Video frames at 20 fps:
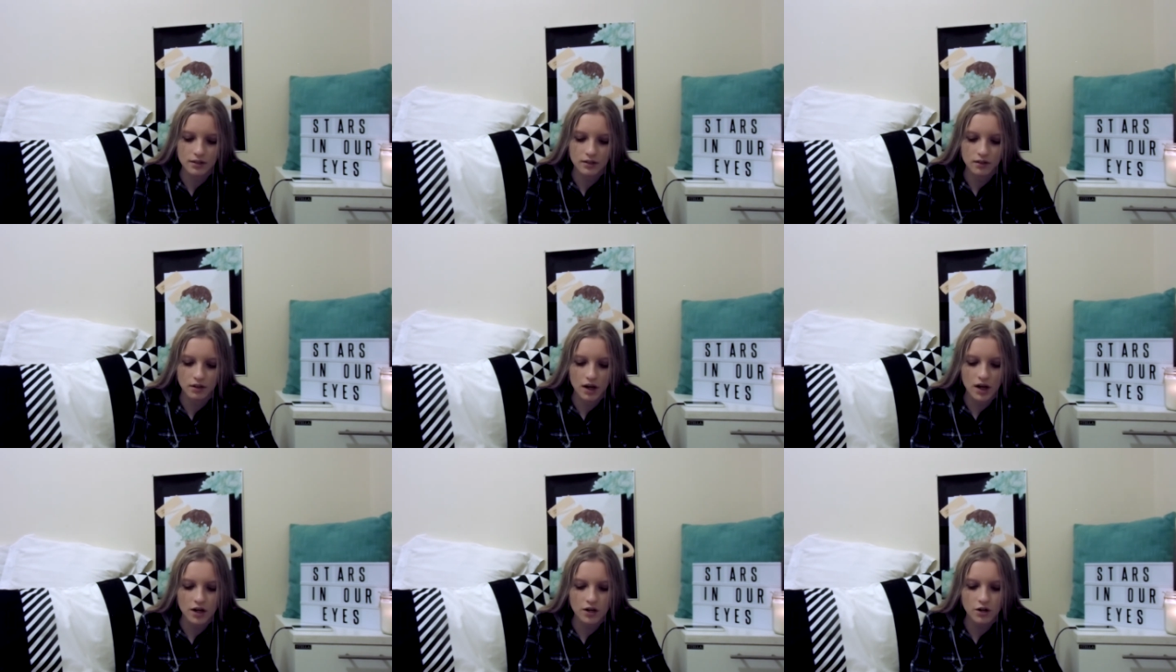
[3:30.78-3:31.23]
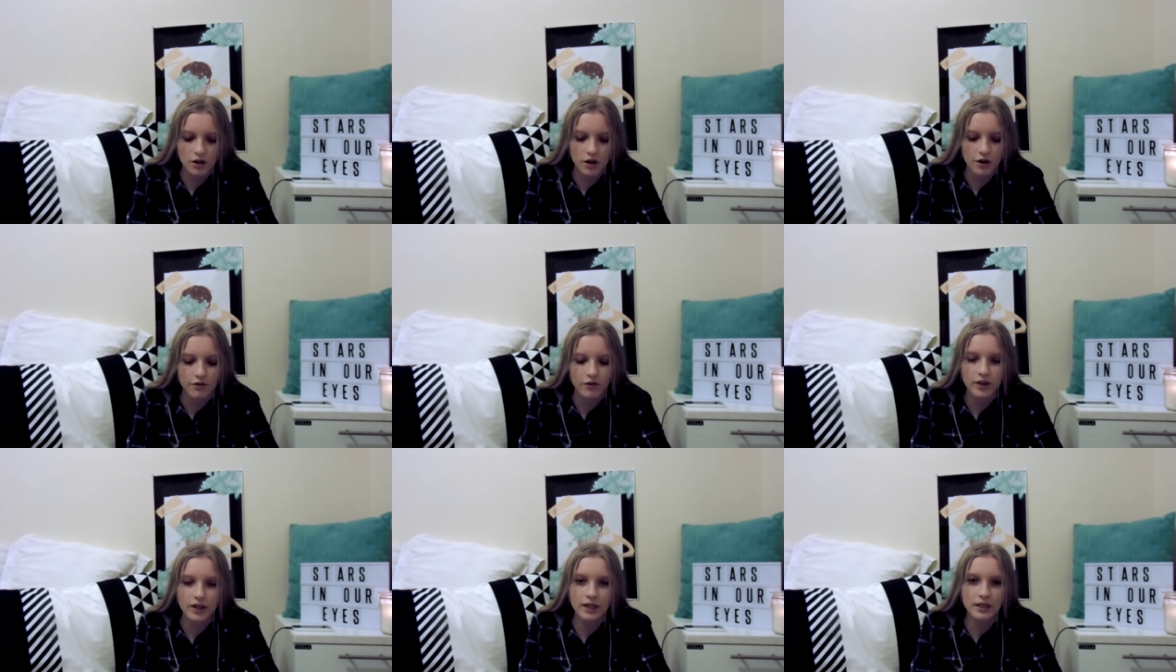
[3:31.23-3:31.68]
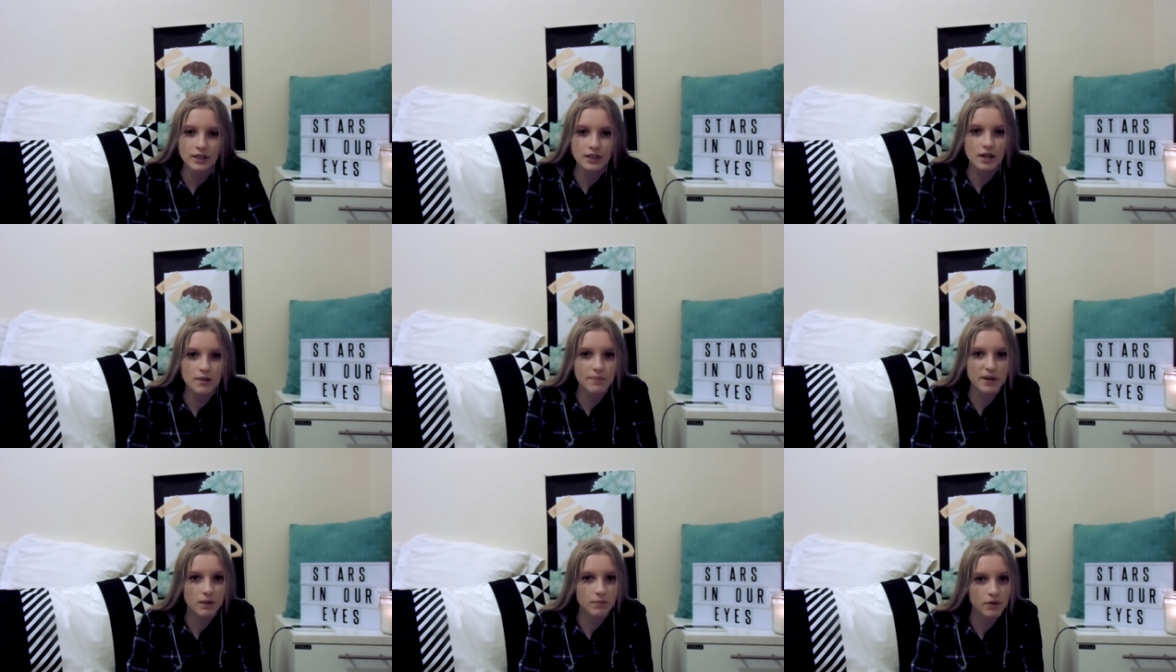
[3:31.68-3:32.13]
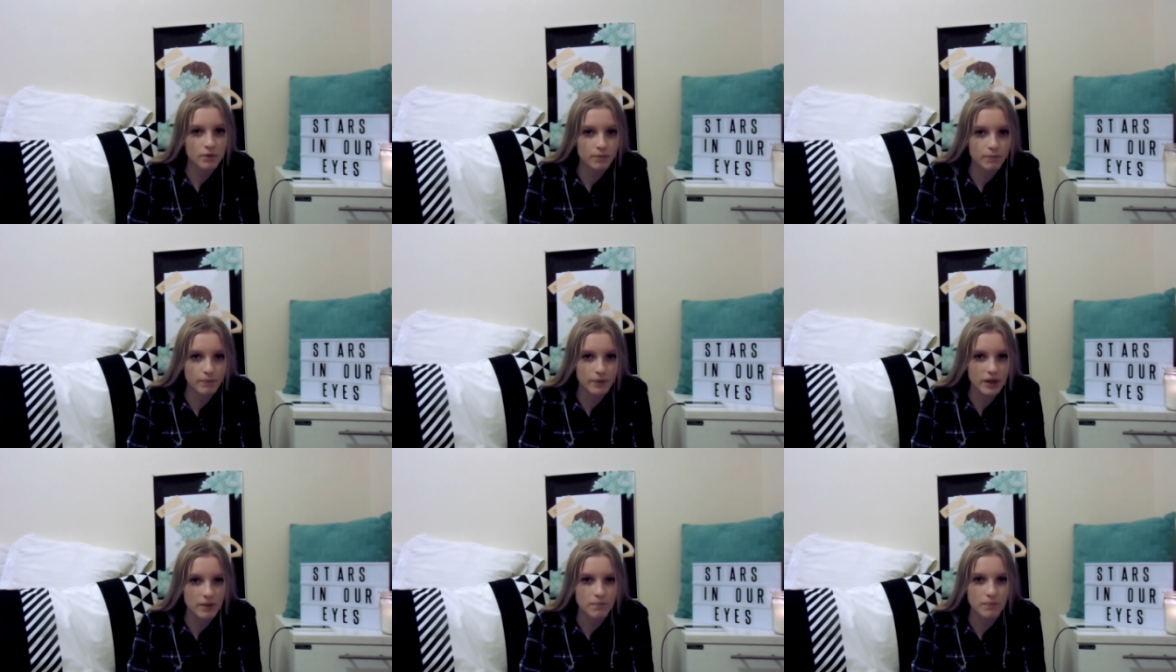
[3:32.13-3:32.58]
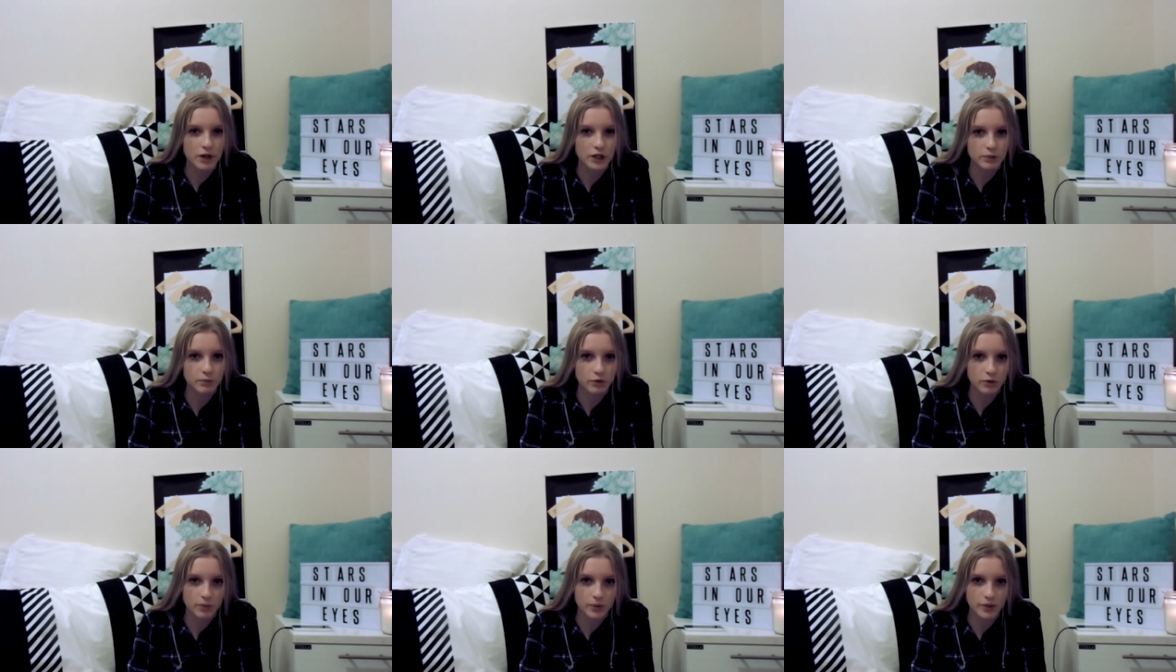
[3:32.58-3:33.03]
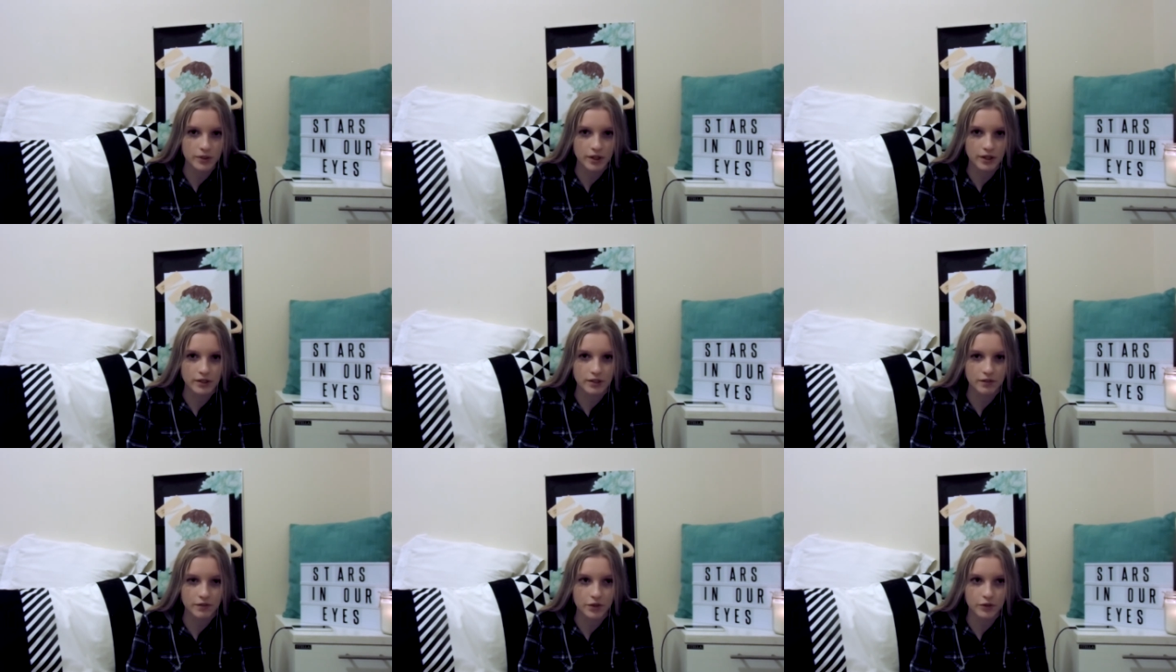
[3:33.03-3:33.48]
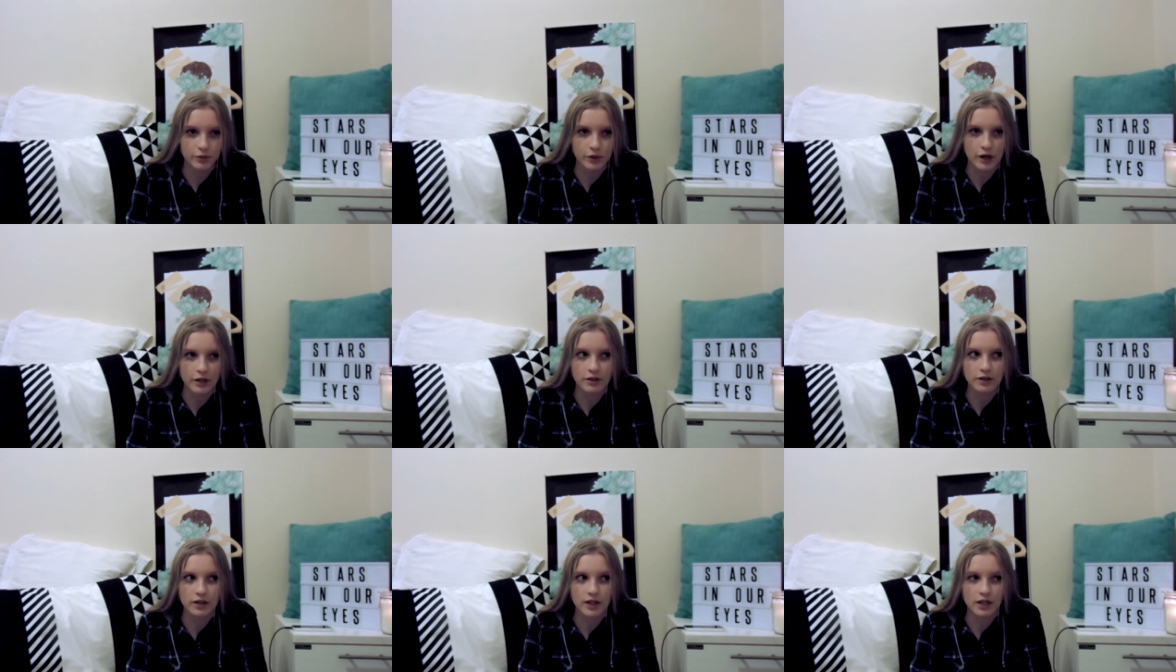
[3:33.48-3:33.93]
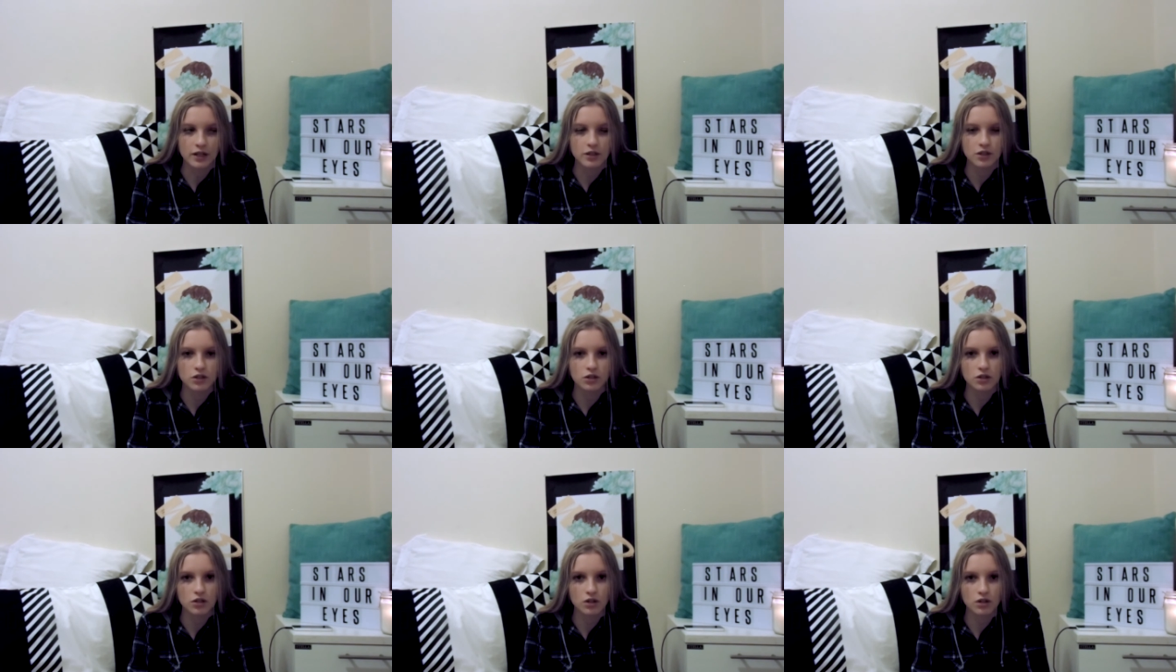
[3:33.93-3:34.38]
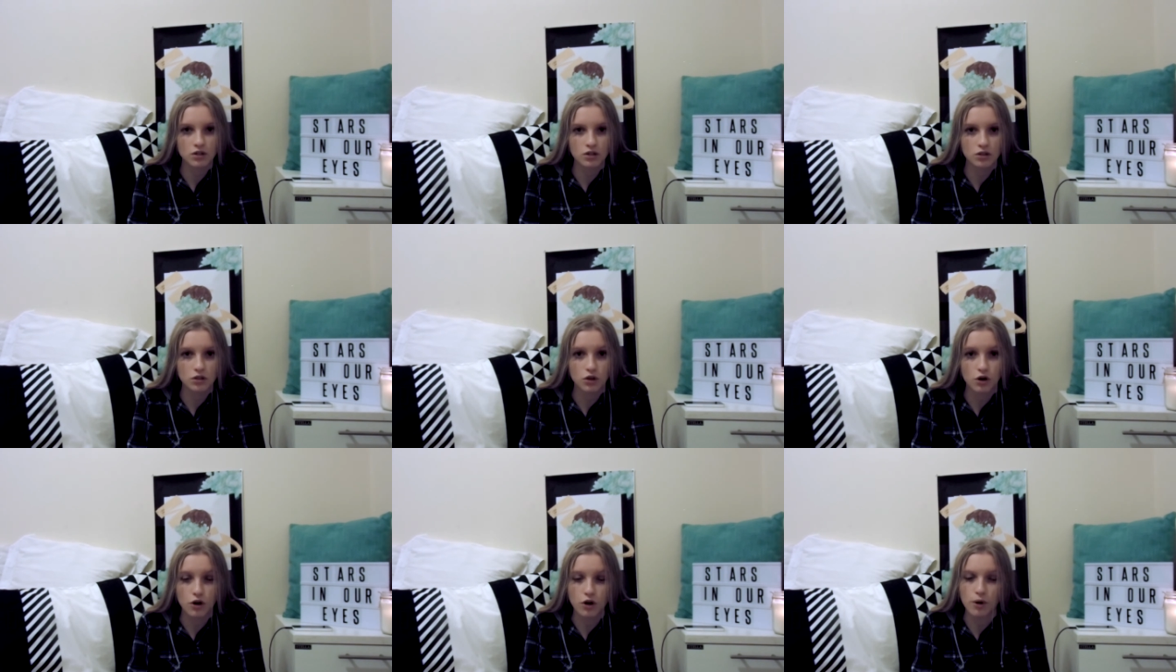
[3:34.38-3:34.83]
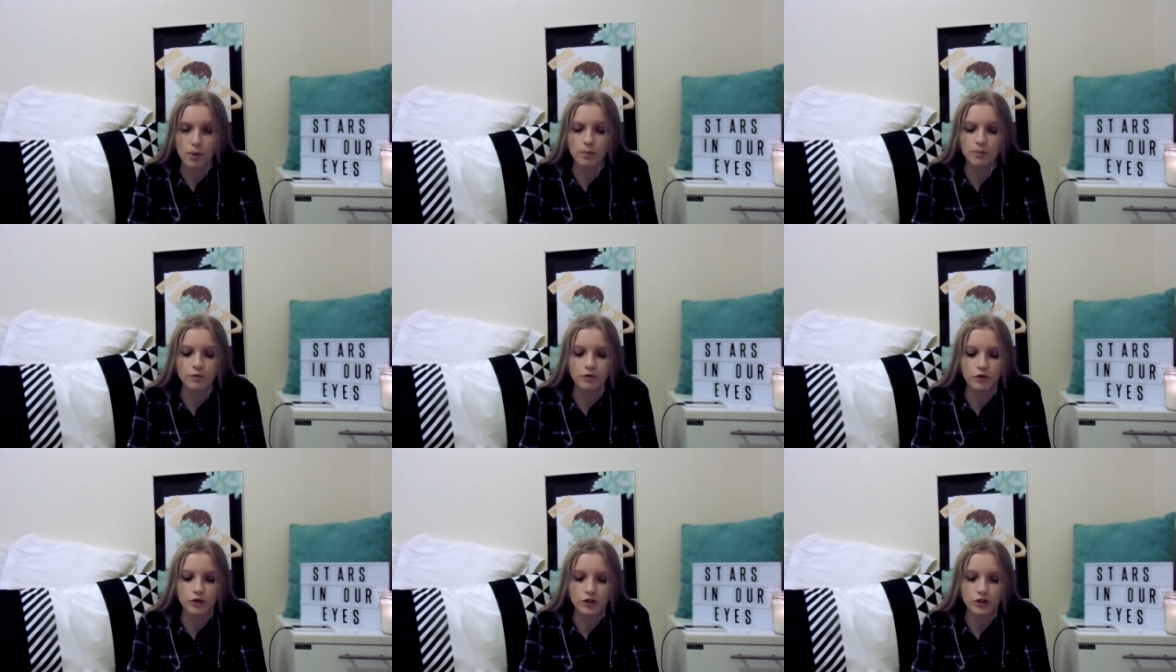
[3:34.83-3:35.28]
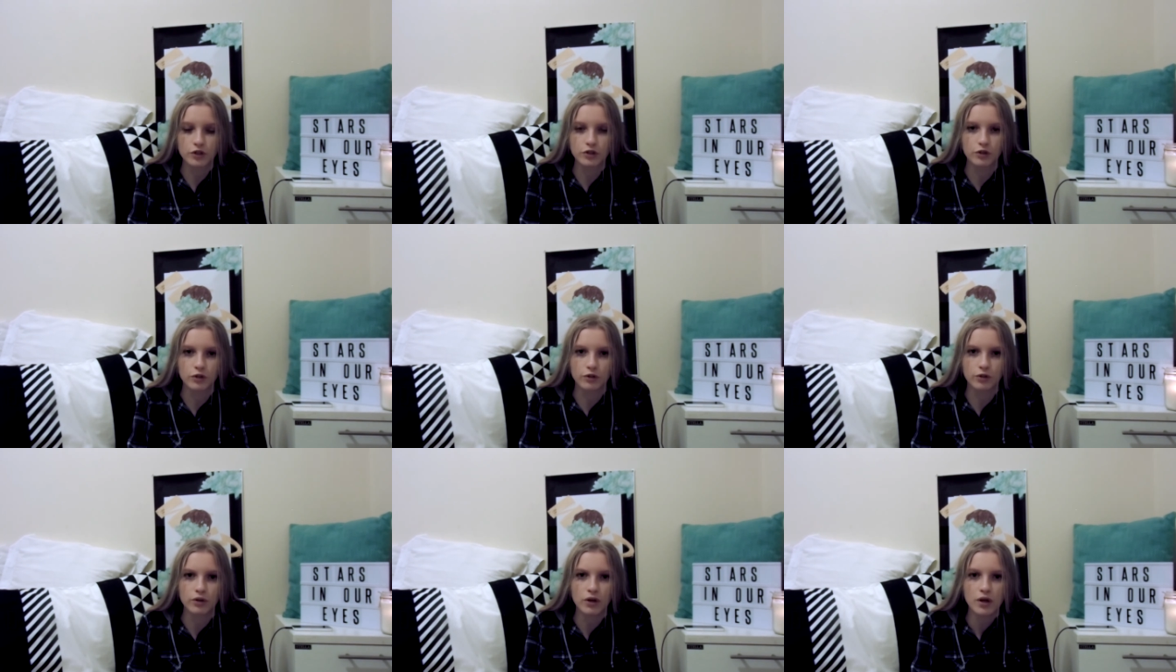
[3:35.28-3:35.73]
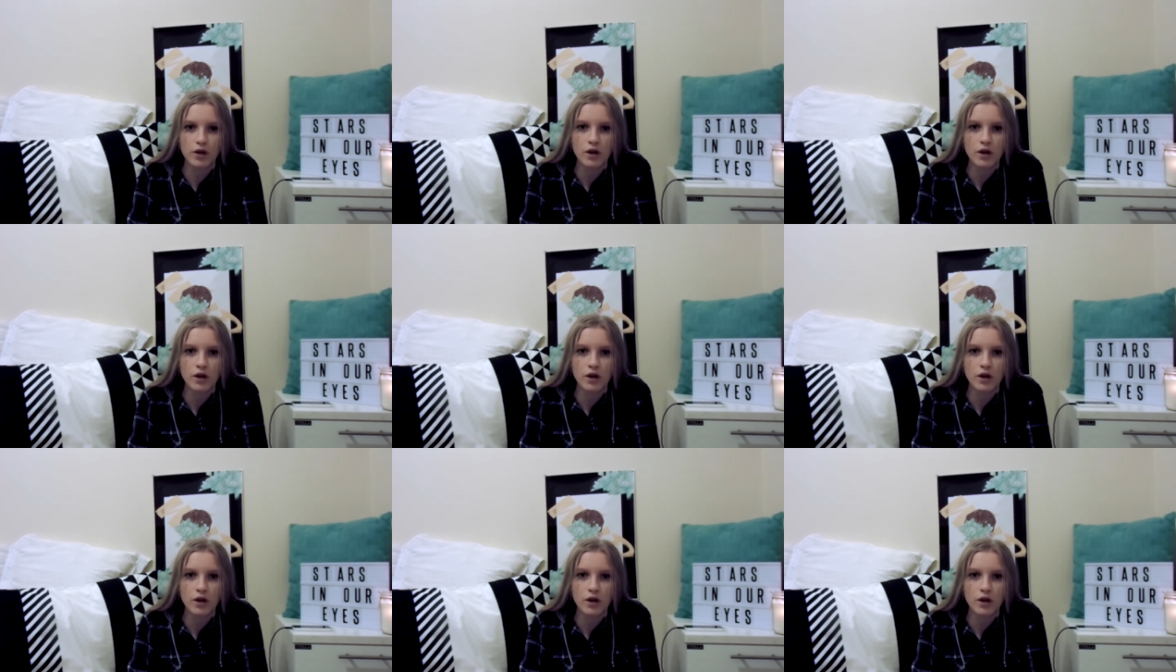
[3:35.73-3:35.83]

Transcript: I don't know, I feel like it's going to make me be much more productive throughout the next term for school,